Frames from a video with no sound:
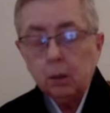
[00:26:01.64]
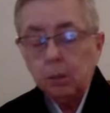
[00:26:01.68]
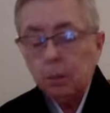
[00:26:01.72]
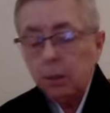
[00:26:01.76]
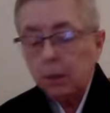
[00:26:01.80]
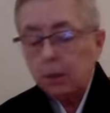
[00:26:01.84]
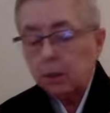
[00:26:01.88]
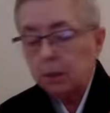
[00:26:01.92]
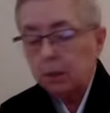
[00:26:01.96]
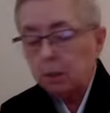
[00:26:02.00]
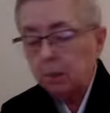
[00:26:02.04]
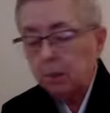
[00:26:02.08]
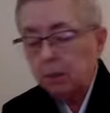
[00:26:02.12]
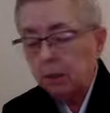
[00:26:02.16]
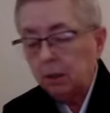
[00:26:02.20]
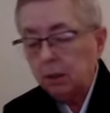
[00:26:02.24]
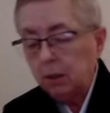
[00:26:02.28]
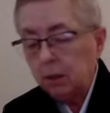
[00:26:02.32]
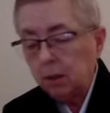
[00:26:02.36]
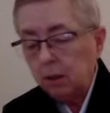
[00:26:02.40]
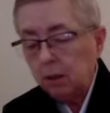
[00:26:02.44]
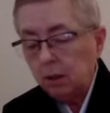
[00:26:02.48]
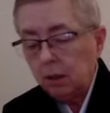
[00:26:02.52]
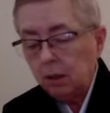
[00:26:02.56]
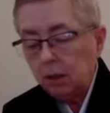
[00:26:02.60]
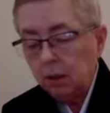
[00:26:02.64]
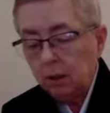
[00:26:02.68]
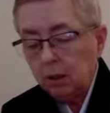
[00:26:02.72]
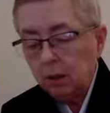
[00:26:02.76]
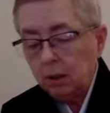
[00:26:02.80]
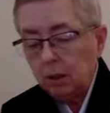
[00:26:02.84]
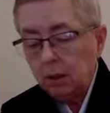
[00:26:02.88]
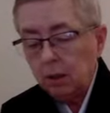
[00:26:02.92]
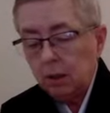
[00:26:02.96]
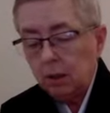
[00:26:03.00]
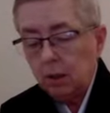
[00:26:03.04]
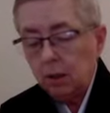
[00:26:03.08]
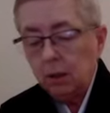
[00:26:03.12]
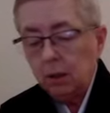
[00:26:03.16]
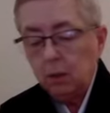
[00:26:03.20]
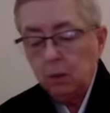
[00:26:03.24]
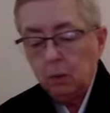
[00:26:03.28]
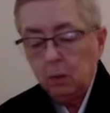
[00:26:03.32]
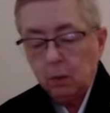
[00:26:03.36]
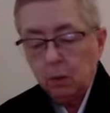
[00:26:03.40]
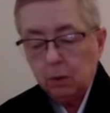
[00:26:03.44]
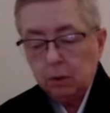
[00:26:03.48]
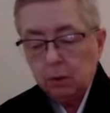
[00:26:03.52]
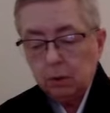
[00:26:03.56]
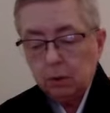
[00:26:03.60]
possibility in the
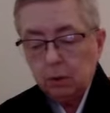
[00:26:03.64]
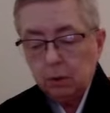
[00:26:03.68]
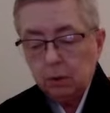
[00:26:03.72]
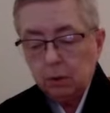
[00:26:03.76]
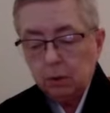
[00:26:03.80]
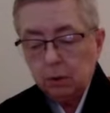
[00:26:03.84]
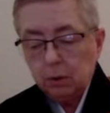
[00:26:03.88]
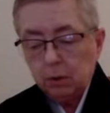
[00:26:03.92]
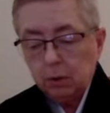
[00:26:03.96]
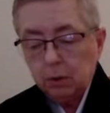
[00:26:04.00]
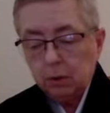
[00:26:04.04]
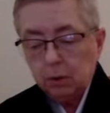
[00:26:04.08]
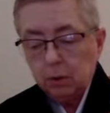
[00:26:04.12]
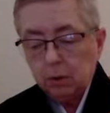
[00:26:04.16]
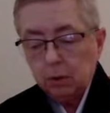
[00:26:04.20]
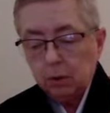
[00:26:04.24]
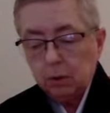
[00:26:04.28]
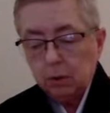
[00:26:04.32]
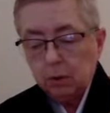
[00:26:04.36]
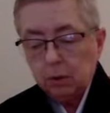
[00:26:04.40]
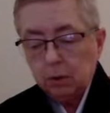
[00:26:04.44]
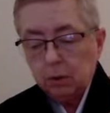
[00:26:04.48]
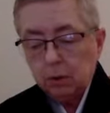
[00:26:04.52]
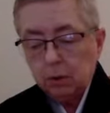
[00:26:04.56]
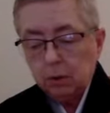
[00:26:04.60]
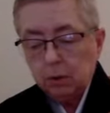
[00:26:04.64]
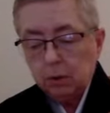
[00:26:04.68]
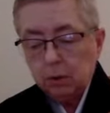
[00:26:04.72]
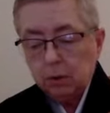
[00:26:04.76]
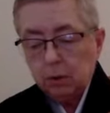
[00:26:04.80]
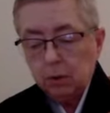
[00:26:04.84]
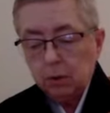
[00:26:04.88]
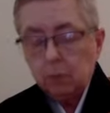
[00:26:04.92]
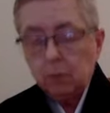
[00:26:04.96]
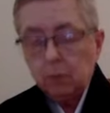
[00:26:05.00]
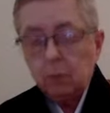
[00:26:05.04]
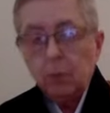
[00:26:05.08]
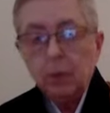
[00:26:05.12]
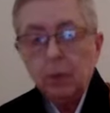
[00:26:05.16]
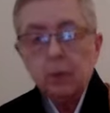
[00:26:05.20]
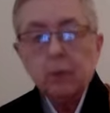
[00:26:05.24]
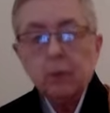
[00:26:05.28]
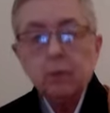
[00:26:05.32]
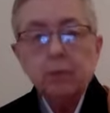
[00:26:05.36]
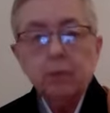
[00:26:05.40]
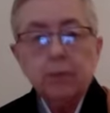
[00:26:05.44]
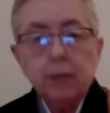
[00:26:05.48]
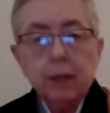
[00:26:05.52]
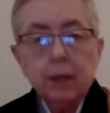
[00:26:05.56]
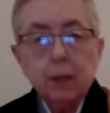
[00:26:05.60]
world. What is
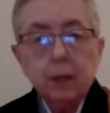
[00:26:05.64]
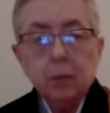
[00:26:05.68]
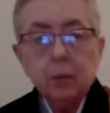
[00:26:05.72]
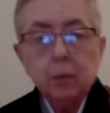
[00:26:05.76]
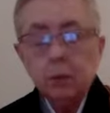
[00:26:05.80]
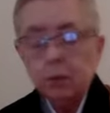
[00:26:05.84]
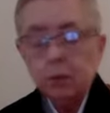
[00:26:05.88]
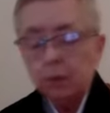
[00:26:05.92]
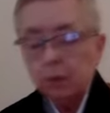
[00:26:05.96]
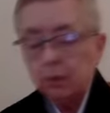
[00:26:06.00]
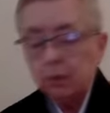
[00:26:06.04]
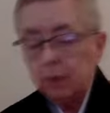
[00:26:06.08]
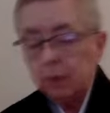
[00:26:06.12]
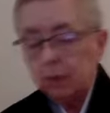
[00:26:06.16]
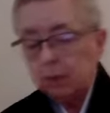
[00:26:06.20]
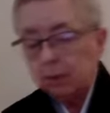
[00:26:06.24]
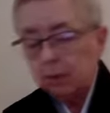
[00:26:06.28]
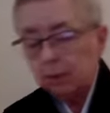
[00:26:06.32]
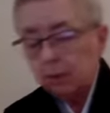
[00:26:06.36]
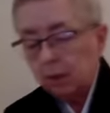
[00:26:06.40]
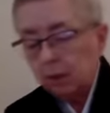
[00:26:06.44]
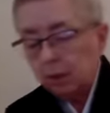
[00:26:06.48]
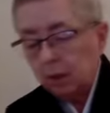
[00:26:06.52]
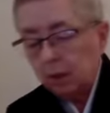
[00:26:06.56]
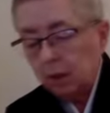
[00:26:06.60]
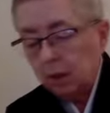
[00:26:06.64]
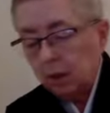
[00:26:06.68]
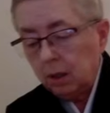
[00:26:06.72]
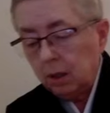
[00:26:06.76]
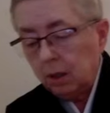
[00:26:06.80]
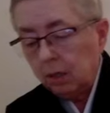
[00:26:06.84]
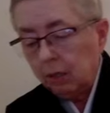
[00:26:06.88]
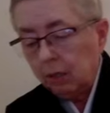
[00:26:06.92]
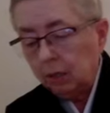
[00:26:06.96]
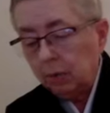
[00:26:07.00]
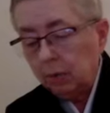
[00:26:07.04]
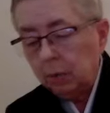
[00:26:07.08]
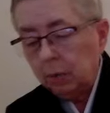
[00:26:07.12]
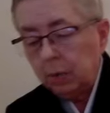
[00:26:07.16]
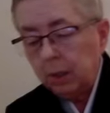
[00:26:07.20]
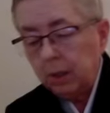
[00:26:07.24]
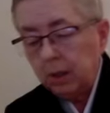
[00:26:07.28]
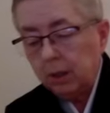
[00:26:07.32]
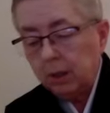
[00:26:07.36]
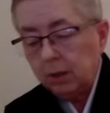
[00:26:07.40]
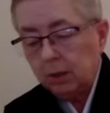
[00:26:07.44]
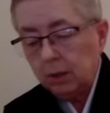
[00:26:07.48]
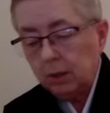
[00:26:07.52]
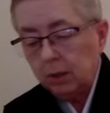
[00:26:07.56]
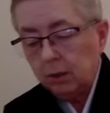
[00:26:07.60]
available to us if we pay
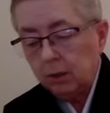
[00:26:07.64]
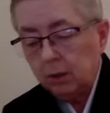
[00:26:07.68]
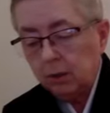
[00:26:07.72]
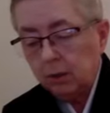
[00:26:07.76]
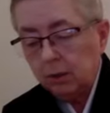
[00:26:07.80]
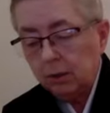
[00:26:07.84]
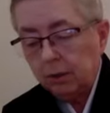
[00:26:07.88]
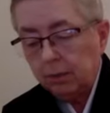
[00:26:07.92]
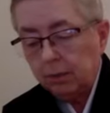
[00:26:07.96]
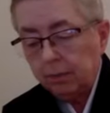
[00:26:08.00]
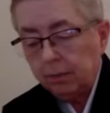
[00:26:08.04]
attention.